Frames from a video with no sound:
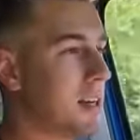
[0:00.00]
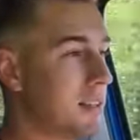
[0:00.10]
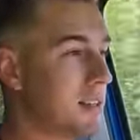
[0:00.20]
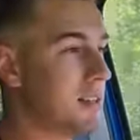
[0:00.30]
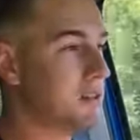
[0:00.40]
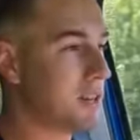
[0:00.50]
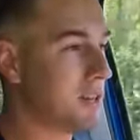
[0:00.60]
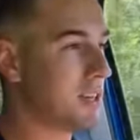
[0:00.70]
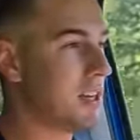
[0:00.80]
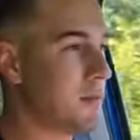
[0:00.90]
in this
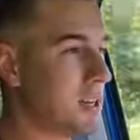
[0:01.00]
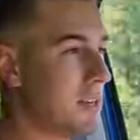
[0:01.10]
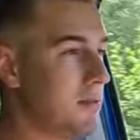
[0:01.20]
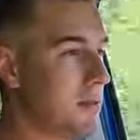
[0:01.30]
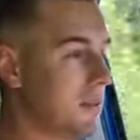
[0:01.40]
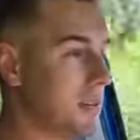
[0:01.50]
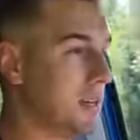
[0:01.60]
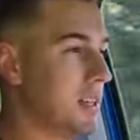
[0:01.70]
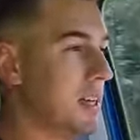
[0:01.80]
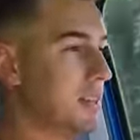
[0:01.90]
truck segment,
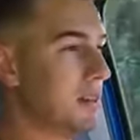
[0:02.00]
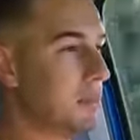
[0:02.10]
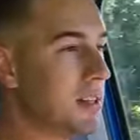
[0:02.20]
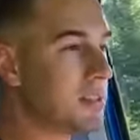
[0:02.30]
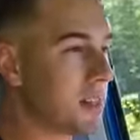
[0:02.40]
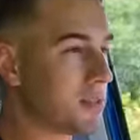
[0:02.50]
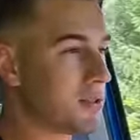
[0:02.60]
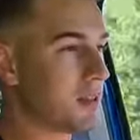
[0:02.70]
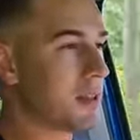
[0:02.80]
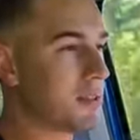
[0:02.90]
even in the midsize
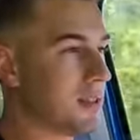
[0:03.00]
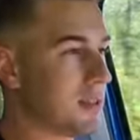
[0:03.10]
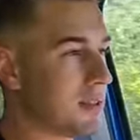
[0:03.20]
trucks,